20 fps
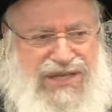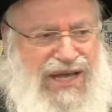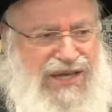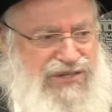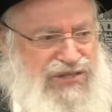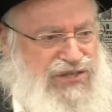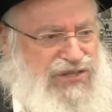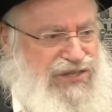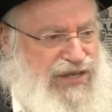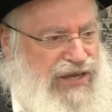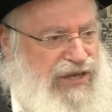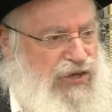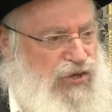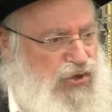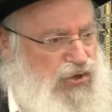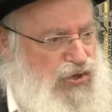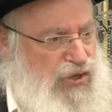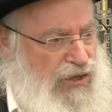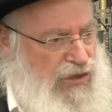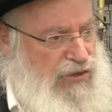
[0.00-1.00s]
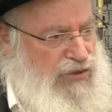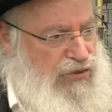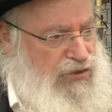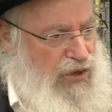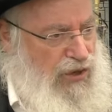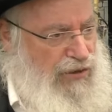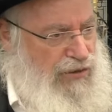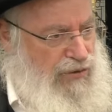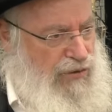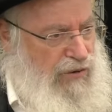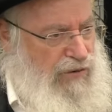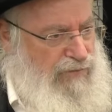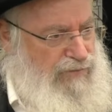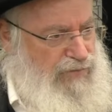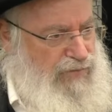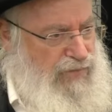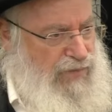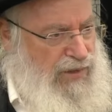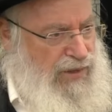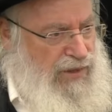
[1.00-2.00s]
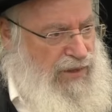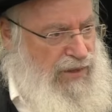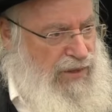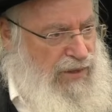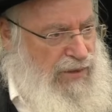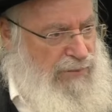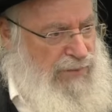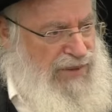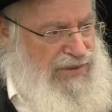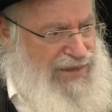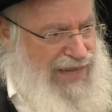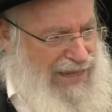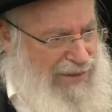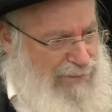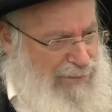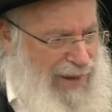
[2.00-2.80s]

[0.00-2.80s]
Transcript: asay shel Torah, but that